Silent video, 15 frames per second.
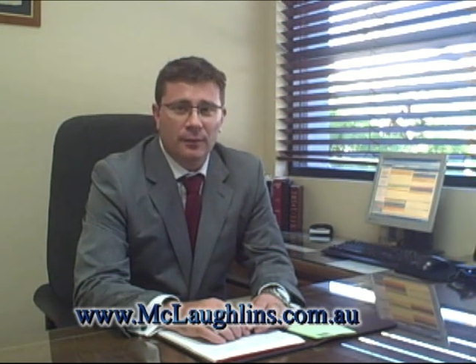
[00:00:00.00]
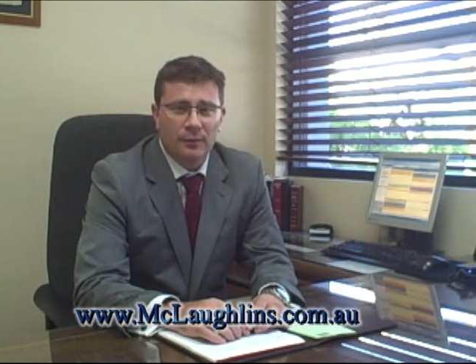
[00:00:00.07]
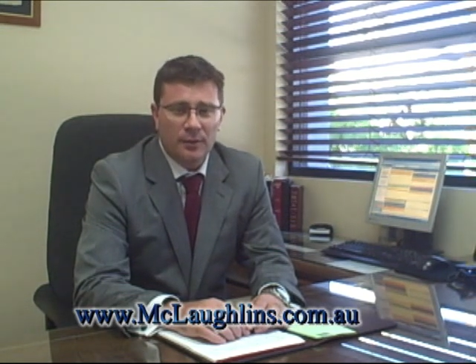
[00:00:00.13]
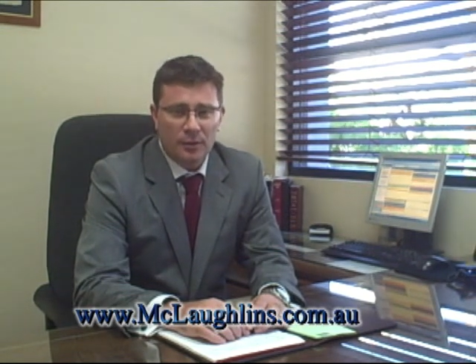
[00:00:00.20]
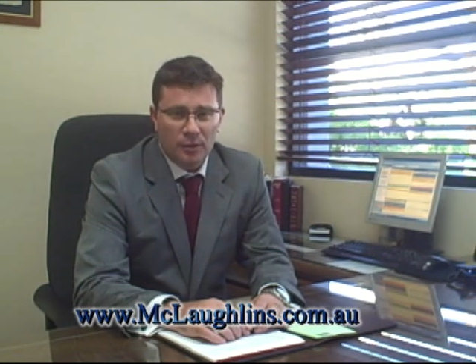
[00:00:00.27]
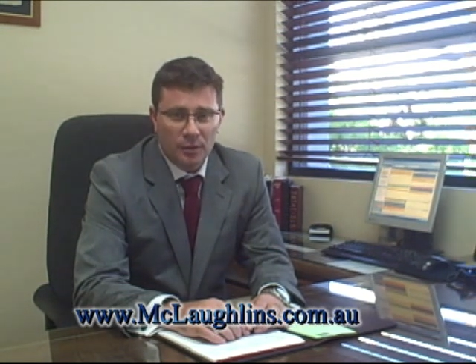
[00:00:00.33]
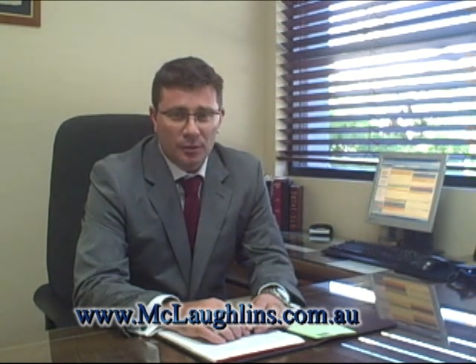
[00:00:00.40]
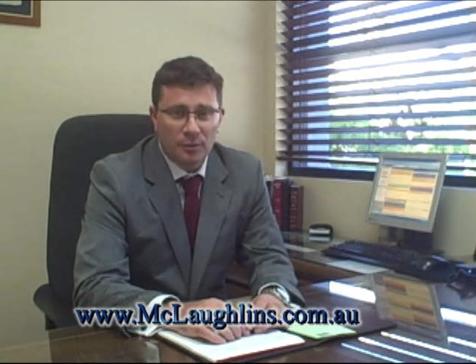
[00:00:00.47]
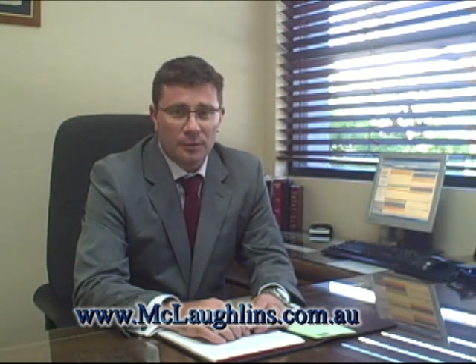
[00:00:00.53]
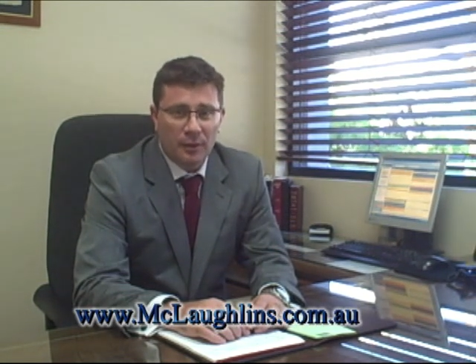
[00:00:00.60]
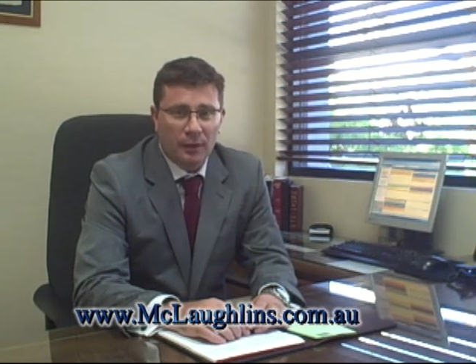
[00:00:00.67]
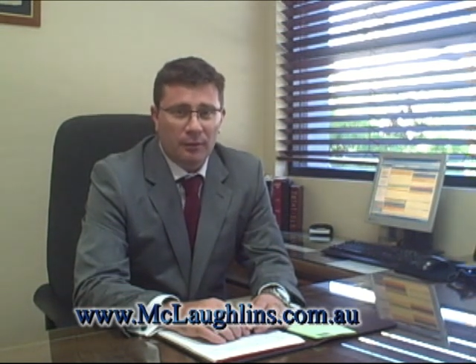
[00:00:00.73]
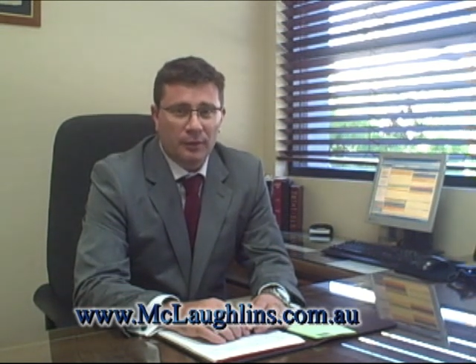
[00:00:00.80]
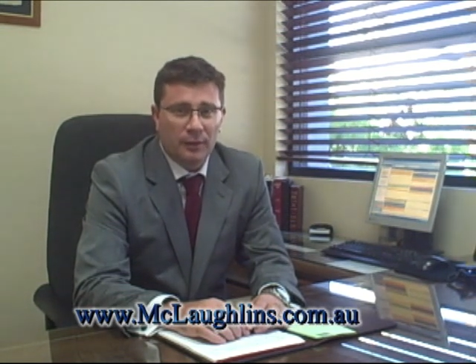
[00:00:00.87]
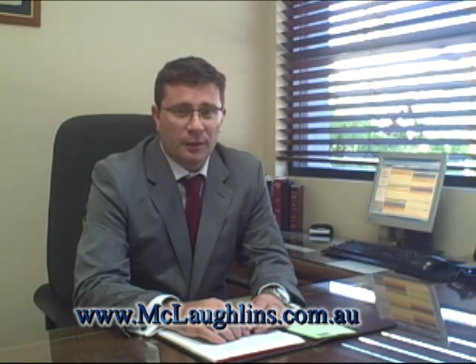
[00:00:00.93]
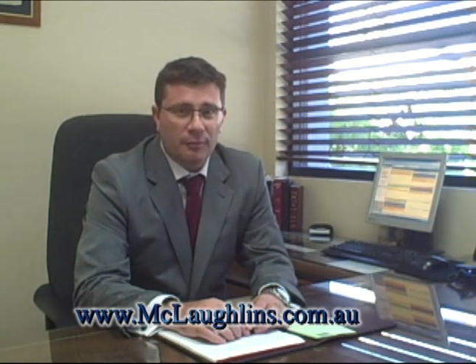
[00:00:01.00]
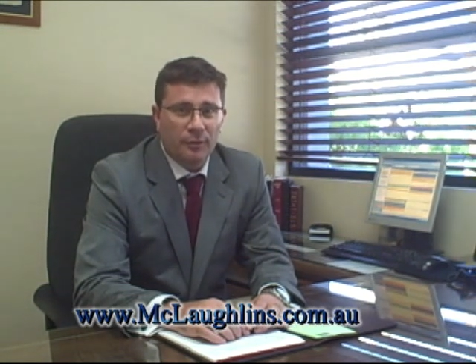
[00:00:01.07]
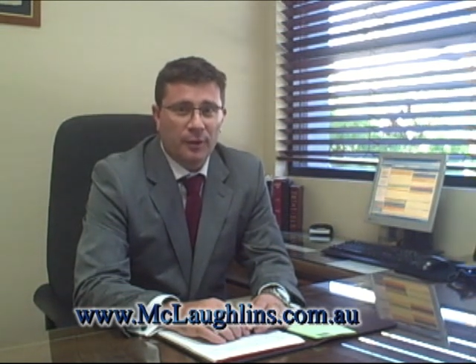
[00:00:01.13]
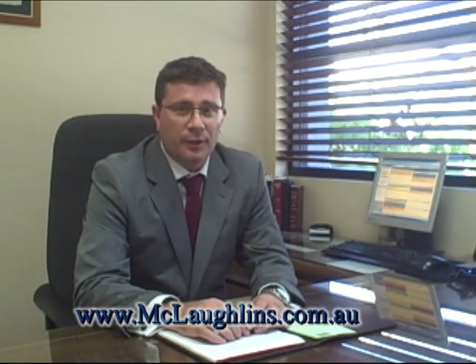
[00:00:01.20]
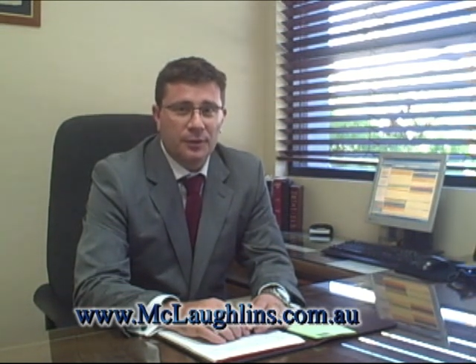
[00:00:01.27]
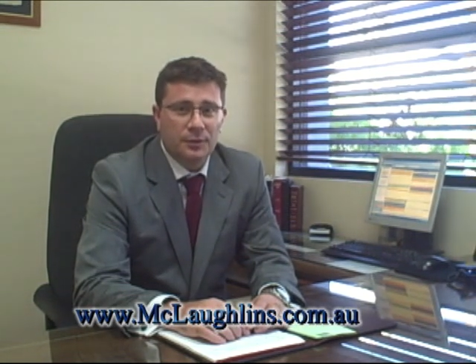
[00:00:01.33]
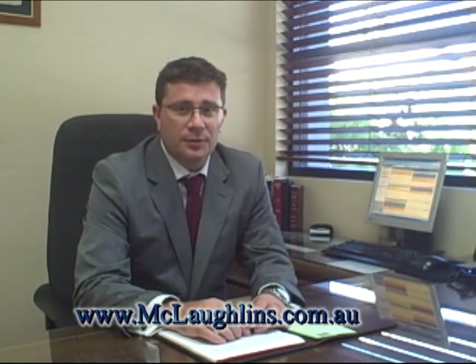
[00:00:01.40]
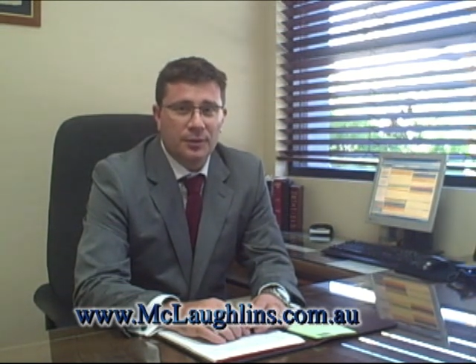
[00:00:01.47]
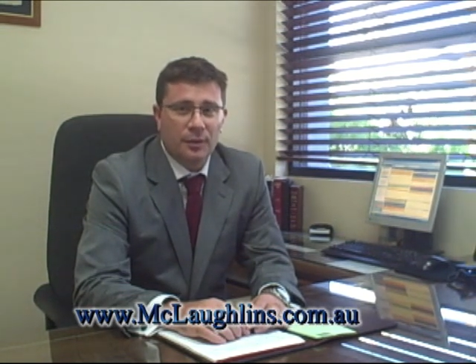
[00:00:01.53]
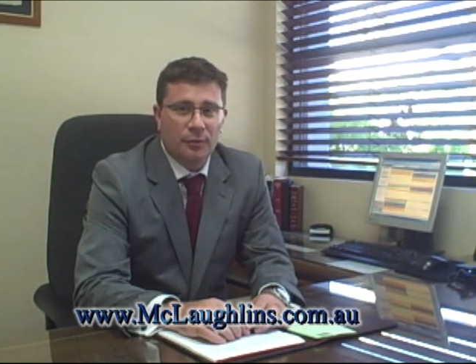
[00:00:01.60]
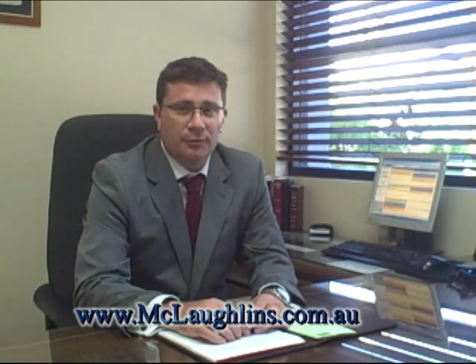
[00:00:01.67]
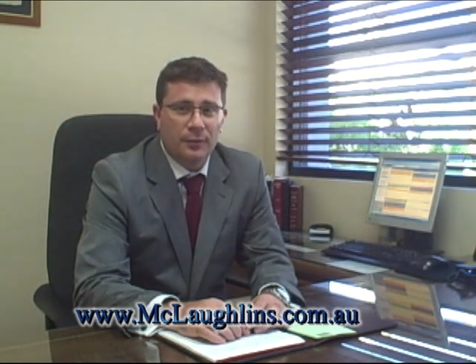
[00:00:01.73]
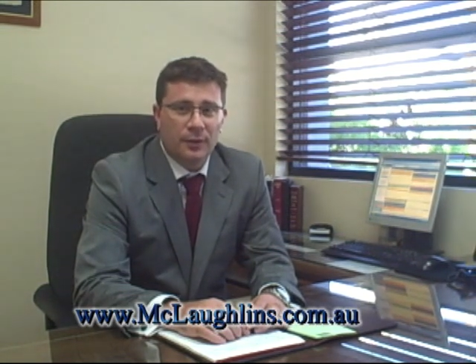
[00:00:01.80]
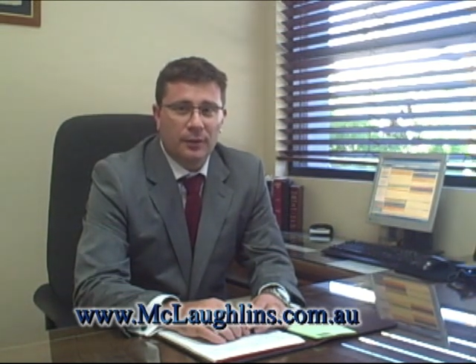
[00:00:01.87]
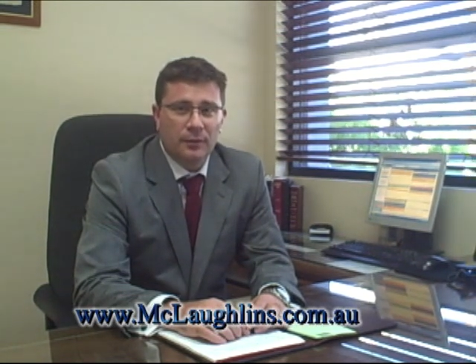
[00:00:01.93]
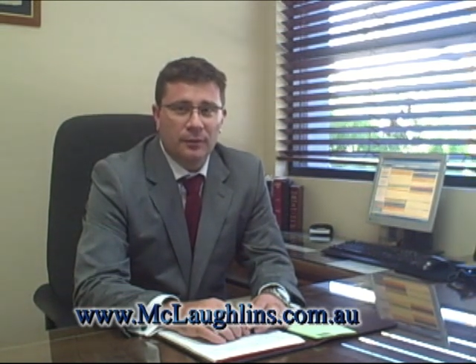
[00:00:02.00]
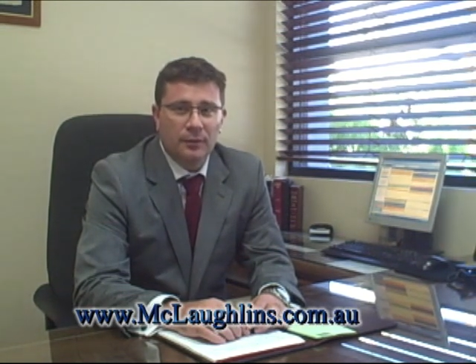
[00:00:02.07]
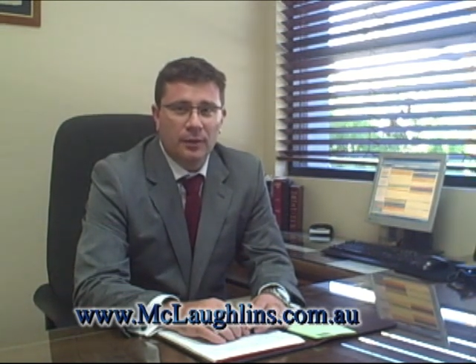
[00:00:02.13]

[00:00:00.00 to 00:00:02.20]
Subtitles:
that you currently find yourself in.